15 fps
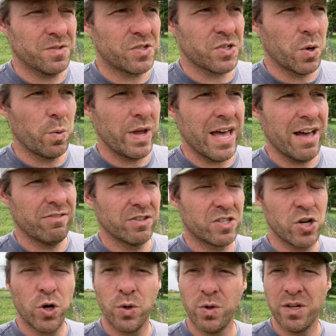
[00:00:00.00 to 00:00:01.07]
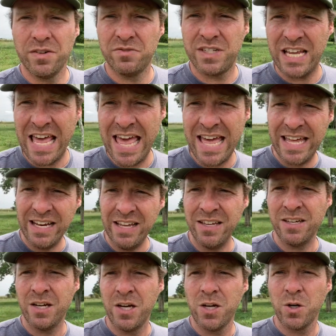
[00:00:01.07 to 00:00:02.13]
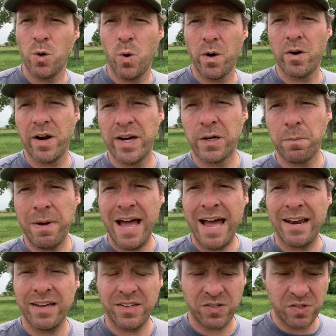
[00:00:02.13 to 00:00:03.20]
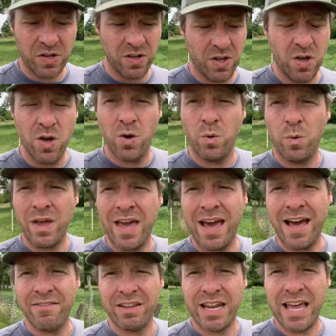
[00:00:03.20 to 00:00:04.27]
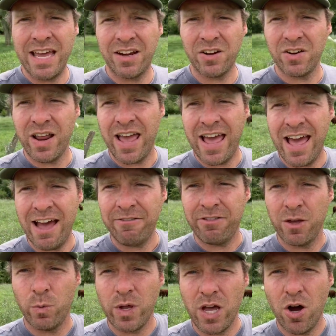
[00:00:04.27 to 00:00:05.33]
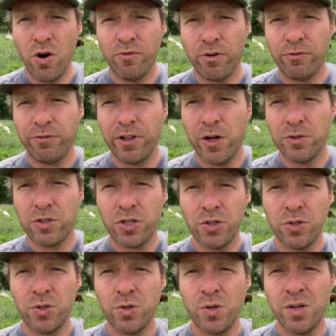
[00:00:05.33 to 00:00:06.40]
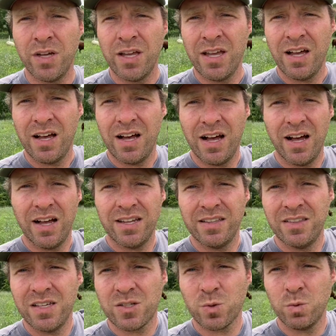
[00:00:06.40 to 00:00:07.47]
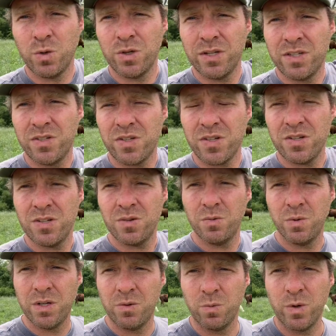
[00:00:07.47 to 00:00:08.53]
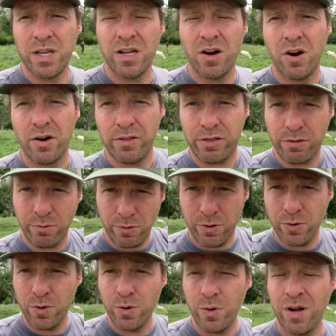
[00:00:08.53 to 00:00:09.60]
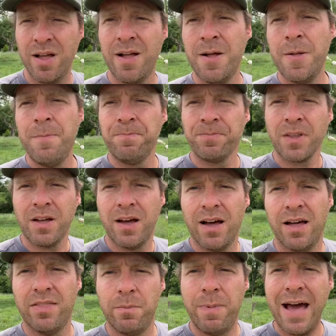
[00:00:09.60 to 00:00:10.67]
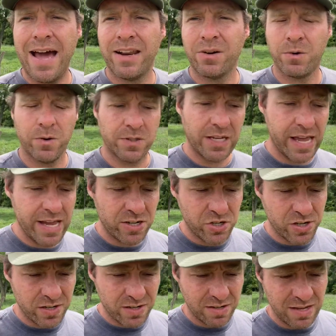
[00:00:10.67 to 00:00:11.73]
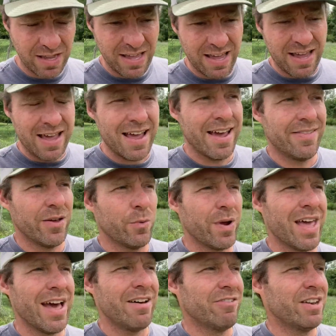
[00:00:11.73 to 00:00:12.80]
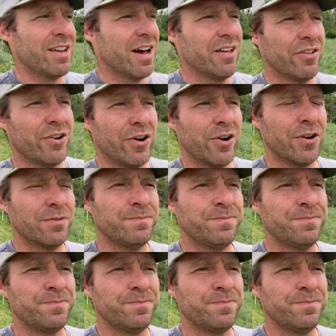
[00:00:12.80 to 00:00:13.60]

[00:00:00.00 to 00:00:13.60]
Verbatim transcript: so we have a total of 10 quarter acre paddocks. We have an acre and a half that we overflow to uh, in this woods when we are through uh, the paddock rotation. And then we have another,